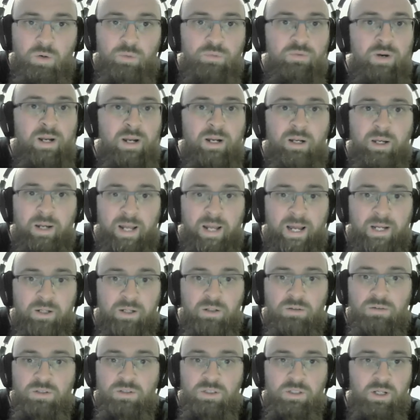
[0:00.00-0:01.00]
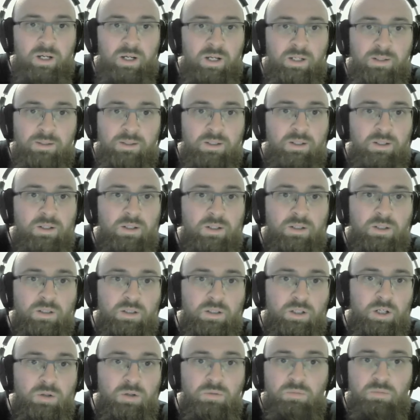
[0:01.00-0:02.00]
Franklin Agu today.
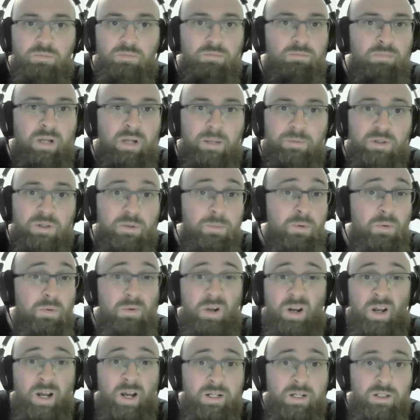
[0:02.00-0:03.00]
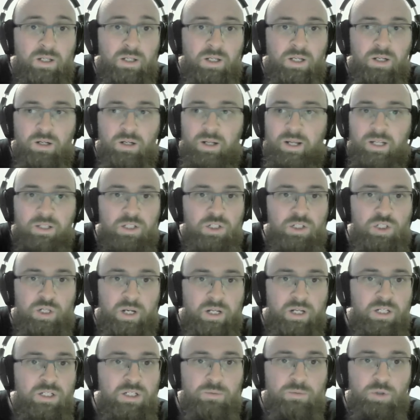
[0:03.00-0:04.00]
Maybe it'd be an idea, like in the
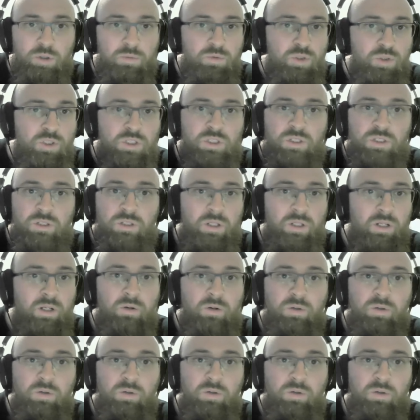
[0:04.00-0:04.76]
changing room, just,